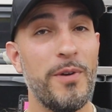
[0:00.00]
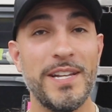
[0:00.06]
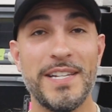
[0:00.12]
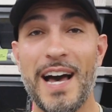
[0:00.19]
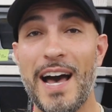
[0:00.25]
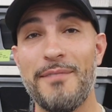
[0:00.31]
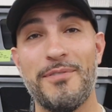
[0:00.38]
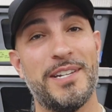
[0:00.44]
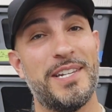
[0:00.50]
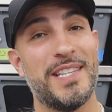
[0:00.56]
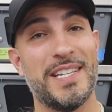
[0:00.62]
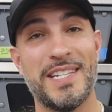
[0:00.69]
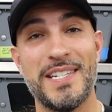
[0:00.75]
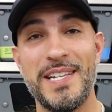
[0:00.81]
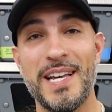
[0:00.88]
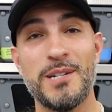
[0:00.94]
we dive into
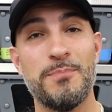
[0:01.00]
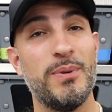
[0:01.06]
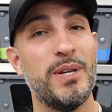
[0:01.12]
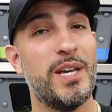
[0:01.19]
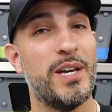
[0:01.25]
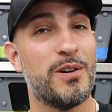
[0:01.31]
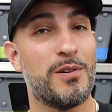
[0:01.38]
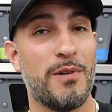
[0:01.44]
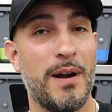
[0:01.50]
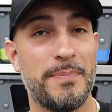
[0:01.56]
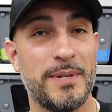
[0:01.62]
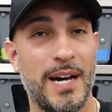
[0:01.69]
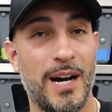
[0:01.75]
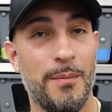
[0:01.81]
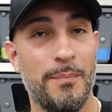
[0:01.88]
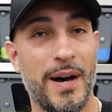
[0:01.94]
the 6 beginner
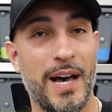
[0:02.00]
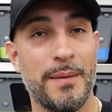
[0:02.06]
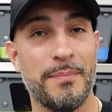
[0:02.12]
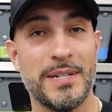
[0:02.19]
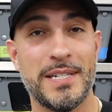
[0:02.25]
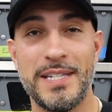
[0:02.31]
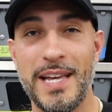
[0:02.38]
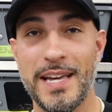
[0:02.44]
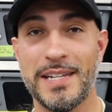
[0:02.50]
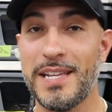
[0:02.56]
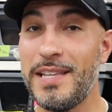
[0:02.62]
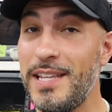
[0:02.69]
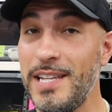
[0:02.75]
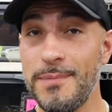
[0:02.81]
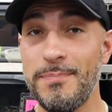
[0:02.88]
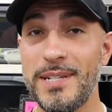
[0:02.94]
reptile buying mistakes,
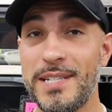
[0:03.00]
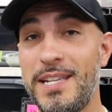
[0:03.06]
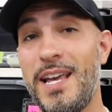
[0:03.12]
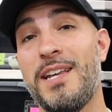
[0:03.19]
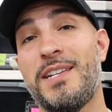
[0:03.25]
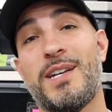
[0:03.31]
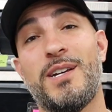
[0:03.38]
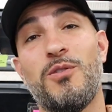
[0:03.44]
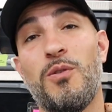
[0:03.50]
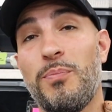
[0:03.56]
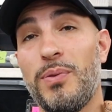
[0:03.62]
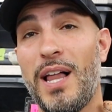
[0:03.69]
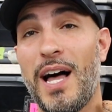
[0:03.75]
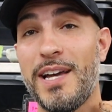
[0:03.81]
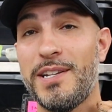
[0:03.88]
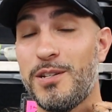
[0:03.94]
and these mistakes can
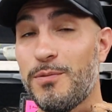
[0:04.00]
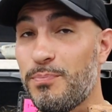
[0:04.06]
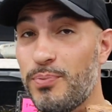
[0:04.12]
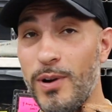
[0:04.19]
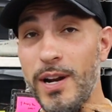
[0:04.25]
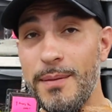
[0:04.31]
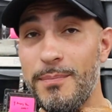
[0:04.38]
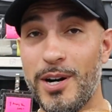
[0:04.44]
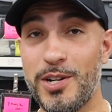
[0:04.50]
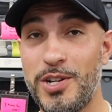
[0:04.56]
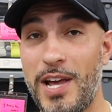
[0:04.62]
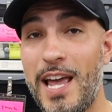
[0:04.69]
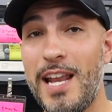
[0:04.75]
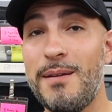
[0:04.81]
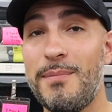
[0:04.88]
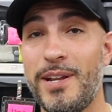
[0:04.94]
apply to pretty much
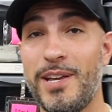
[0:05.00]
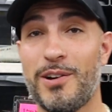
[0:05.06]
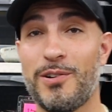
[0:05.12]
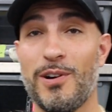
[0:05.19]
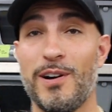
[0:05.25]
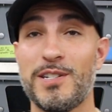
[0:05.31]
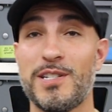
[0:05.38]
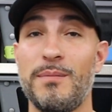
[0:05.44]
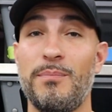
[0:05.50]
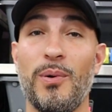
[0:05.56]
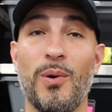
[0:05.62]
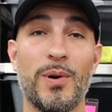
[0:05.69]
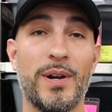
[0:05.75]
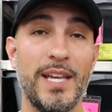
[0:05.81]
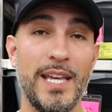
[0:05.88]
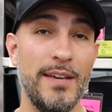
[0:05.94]
anybody across the
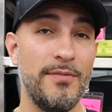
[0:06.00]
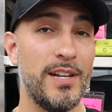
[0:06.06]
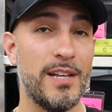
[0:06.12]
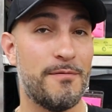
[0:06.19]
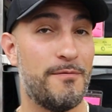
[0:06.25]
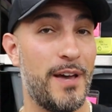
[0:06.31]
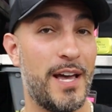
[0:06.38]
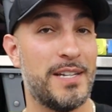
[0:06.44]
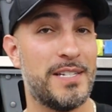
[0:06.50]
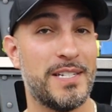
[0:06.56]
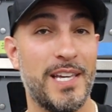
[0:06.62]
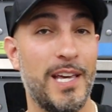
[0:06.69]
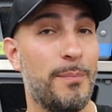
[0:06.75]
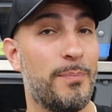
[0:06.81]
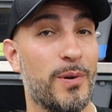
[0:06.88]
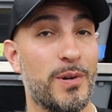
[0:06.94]
board, even advanced
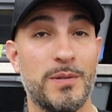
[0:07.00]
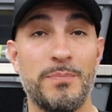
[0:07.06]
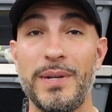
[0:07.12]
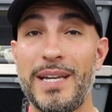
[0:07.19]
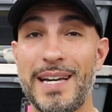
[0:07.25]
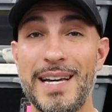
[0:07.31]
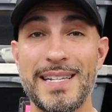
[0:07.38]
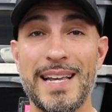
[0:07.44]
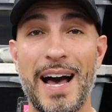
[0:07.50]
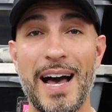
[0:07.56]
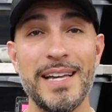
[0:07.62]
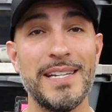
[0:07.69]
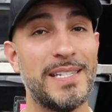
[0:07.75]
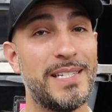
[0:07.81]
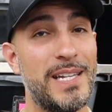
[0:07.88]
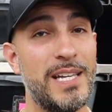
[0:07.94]
keepers, because
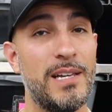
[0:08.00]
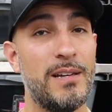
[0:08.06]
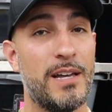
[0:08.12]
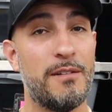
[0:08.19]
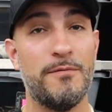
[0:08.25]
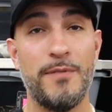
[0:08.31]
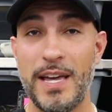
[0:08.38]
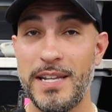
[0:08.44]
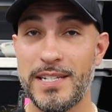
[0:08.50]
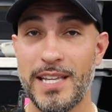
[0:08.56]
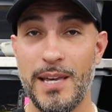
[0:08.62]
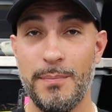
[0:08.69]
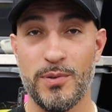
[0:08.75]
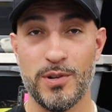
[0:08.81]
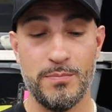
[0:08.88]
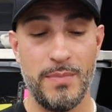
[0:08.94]
I see advanced
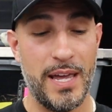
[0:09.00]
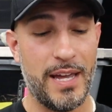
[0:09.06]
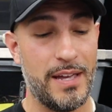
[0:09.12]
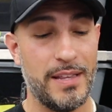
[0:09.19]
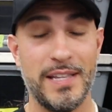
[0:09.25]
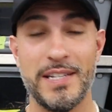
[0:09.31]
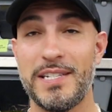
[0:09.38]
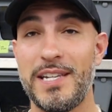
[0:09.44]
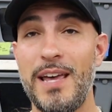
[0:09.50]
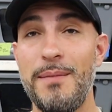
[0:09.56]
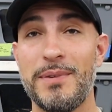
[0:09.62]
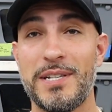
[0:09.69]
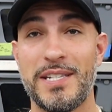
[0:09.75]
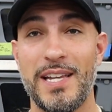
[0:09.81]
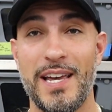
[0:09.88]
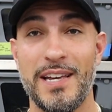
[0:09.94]
keepers making these same
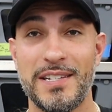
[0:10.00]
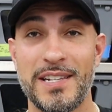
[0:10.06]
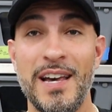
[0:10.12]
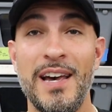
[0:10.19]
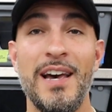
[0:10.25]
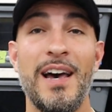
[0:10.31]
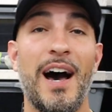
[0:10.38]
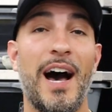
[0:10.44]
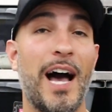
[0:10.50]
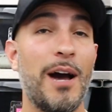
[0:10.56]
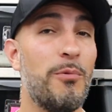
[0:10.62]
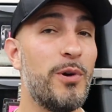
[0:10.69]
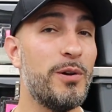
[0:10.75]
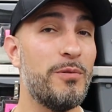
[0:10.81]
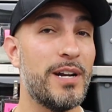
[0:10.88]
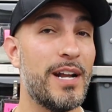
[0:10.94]
mistakes, I
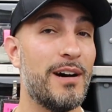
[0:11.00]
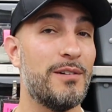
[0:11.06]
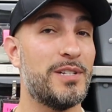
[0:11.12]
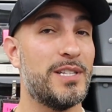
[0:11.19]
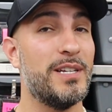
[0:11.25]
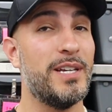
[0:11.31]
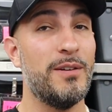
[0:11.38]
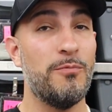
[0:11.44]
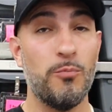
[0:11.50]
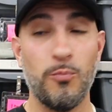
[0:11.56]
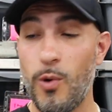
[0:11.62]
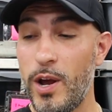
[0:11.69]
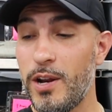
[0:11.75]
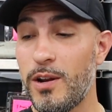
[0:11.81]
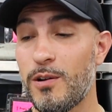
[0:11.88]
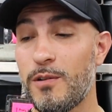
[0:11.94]
want to announce the
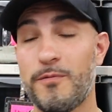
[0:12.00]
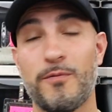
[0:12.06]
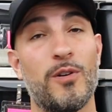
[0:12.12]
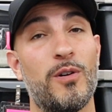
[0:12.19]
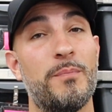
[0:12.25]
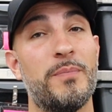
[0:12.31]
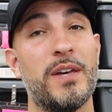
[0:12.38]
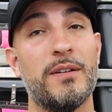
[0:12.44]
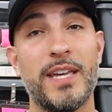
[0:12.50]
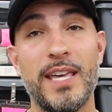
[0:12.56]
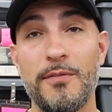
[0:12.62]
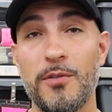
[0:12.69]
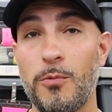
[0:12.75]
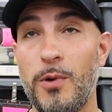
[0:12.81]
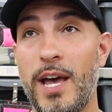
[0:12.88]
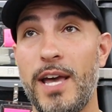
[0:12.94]
winner from the
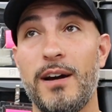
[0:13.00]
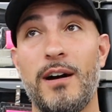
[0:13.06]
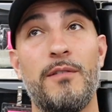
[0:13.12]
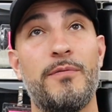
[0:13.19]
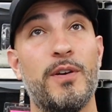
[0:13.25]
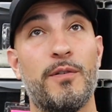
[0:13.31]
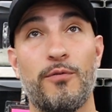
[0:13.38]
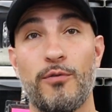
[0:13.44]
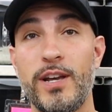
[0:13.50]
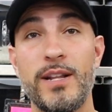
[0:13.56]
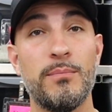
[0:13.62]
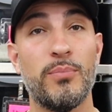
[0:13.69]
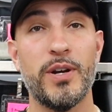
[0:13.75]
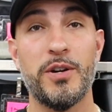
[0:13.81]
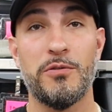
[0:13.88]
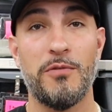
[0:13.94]
giveaway of the
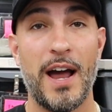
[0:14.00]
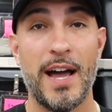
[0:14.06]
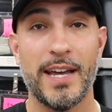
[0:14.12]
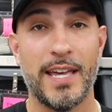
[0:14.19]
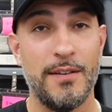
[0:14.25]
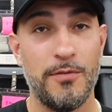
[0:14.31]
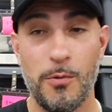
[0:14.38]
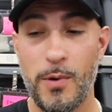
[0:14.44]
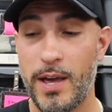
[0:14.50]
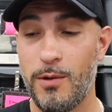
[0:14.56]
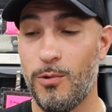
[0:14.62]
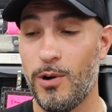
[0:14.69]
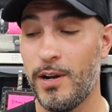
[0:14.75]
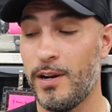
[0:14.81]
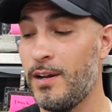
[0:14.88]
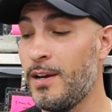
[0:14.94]
Freedom Breeder Rat giveaway
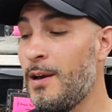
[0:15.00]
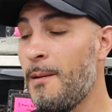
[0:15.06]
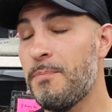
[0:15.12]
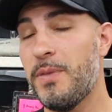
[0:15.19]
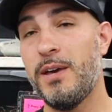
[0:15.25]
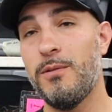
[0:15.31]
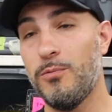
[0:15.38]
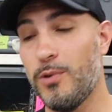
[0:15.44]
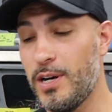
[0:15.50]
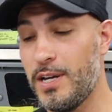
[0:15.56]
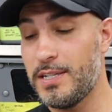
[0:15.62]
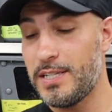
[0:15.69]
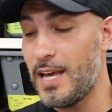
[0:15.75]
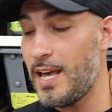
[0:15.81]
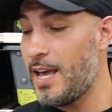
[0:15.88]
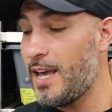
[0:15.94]
one. It
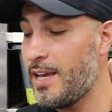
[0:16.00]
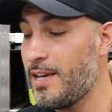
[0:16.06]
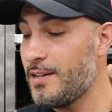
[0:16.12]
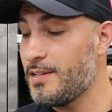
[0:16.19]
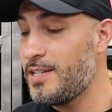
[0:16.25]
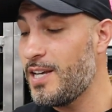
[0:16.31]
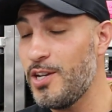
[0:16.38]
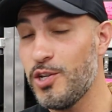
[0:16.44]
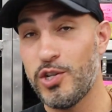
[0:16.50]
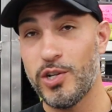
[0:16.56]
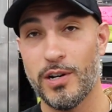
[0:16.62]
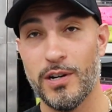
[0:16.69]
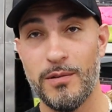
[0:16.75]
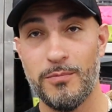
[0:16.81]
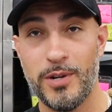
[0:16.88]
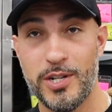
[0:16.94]
was a
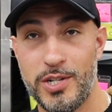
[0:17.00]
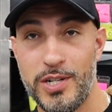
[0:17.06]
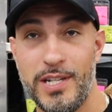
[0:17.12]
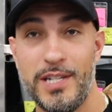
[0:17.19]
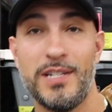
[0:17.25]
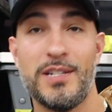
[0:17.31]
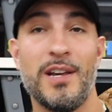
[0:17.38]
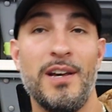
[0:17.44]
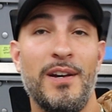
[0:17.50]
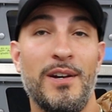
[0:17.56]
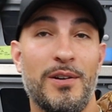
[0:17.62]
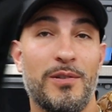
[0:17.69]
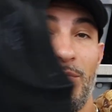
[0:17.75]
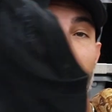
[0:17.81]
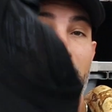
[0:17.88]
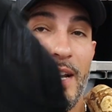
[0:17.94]
t-shirt, which is
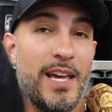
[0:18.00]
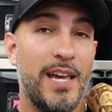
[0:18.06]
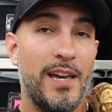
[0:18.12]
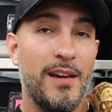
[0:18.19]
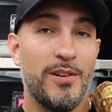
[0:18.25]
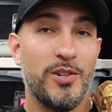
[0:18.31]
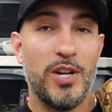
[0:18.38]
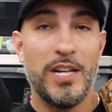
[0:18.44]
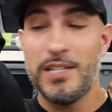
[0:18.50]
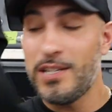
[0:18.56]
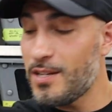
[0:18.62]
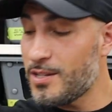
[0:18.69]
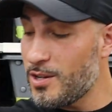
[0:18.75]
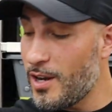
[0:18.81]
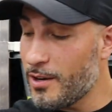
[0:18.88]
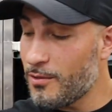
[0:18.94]
right here, Jason's
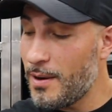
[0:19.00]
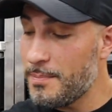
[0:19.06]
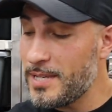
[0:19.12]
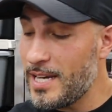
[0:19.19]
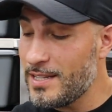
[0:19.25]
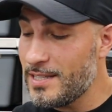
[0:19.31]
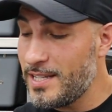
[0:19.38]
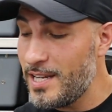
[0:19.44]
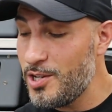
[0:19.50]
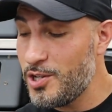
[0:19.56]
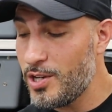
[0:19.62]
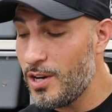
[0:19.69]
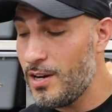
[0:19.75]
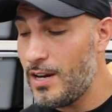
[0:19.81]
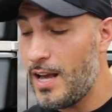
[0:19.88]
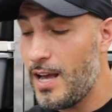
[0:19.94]
Exotic Reptiles
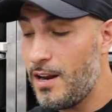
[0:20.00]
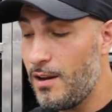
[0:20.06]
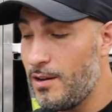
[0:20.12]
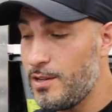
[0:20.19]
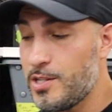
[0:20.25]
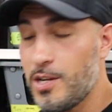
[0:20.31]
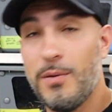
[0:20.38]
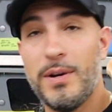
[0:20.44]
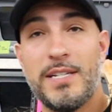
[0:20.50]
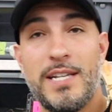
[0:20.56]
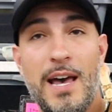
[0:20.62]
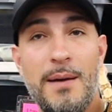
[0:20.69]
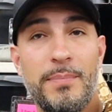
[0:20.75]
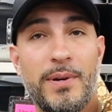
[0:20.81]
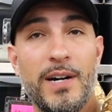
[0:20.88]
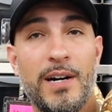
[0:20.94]
t-shirt, and also a
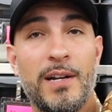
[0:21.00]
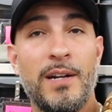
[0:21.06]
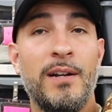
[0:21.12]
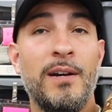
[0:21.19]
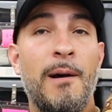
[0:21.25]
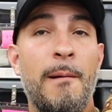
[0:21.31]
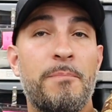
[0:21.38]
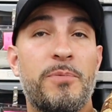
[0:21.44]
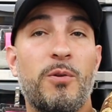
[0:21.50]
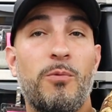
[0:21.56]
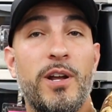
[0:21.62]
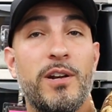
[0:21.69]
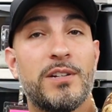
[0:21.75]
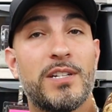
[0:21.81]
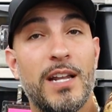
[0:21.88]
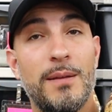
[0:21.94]
temp gun. The
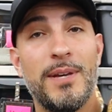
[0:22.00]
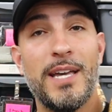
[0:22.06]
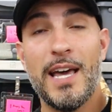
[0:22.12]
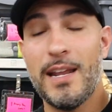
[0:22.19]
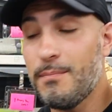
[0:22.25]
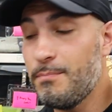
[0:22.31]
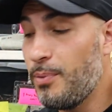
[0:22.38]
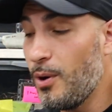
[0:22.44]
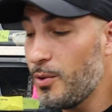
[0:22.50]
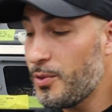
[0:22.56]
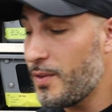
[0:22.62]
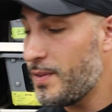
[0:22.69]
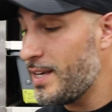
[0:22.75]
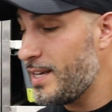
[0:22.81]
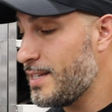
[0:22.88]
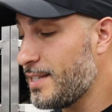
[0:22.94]
winner is going to be getting both
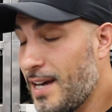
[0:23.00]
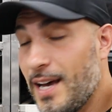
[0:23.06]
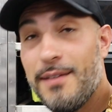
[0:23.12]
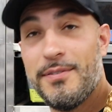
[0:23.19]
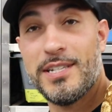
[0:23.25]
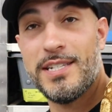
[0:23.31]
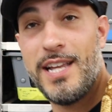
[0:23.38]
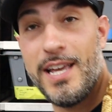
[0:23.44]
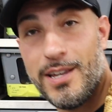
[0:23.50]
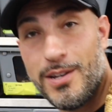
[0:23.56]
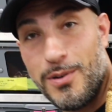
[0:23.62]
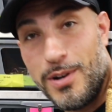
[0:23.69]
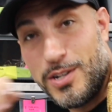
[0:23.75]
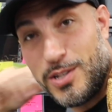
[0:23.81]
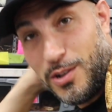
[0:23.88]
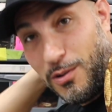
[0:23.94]
of these. I have a snake
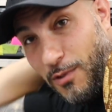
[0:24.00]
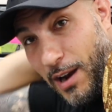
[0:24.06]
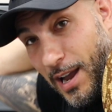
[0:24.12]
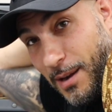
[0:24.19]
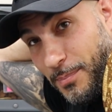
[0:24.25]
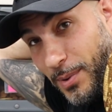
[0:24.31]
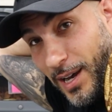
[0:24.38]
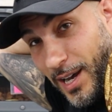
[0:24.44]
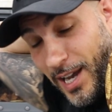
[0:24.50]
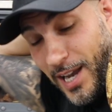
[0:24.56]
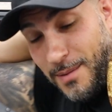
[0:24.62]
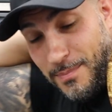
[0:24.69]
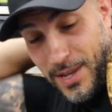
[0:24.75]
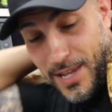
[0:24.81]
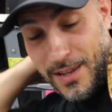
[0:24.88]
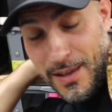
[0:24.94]
going into the rack
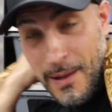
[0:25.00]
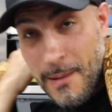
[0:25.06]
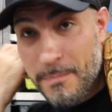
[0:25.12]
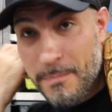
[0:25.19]
behind me.